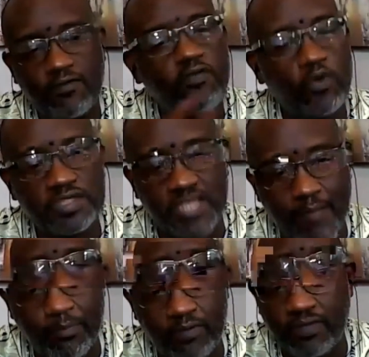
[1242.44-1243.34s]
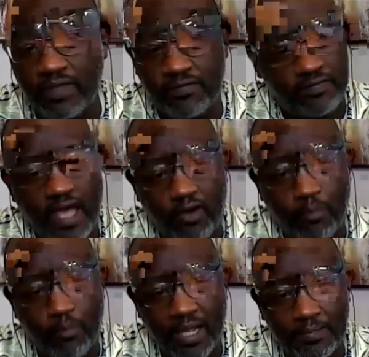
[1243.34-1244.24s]
like, for example,
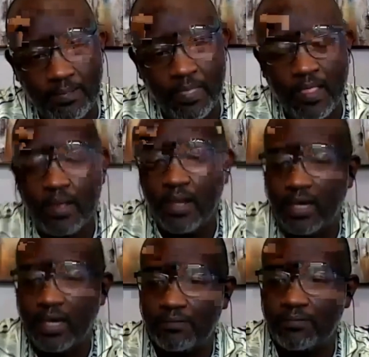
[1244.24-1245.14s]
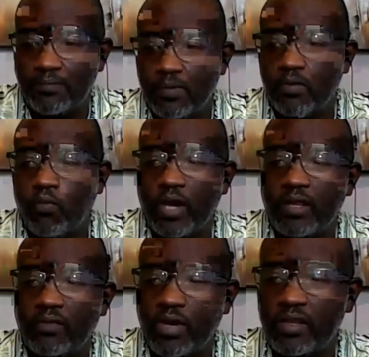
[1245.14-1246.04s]
if y'all don't mind,
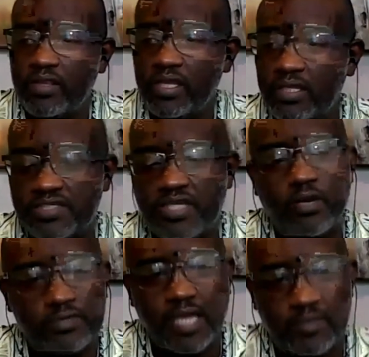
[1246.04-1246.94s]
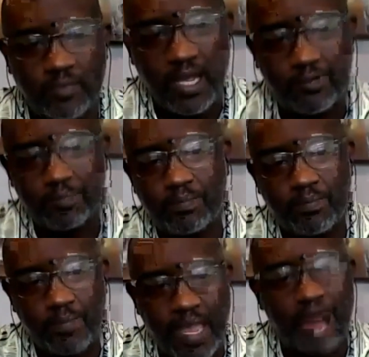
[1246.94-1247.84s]
one of the stereotypes
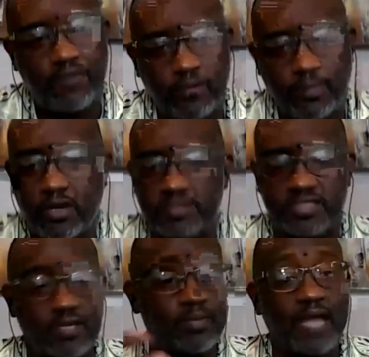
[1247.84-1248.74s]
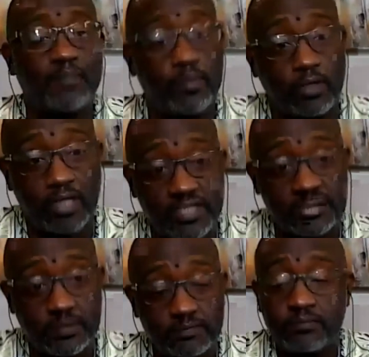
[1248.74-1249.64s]
about African Americans is that black
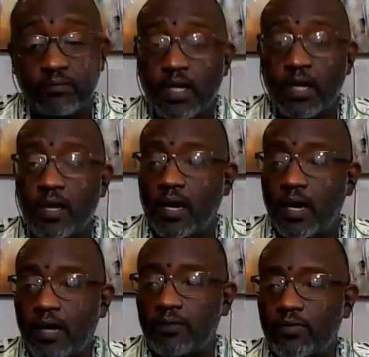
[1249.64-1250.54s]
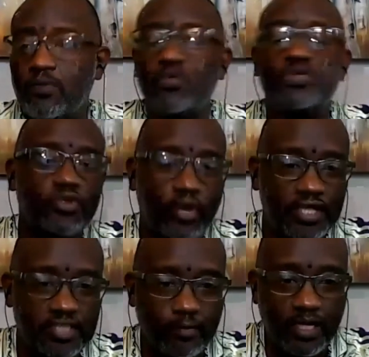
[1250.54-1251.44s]
people are lazy,
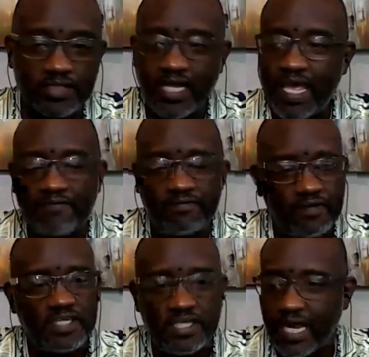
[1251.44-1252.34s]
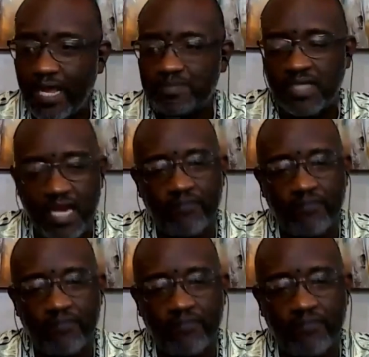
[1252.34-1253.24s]
which is crazy to me because I have 15
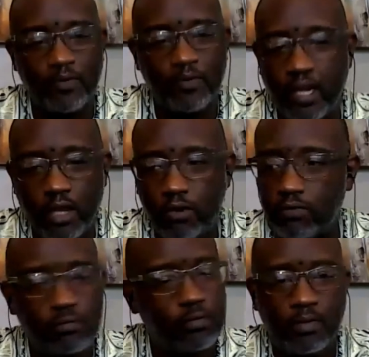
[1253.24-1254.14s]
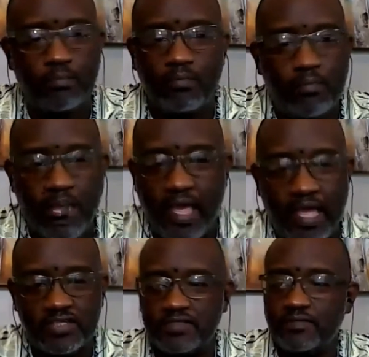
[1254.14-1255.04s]
jobs and every black person I know
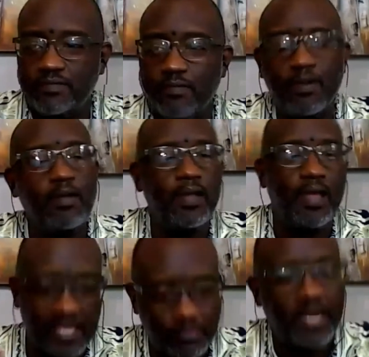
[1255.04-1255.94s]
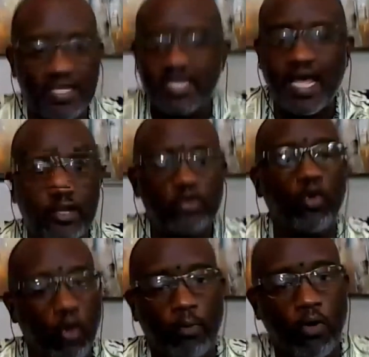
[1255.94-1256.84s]
has as many
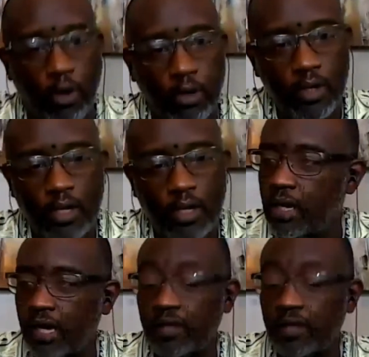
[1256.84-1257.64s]
as I do or more.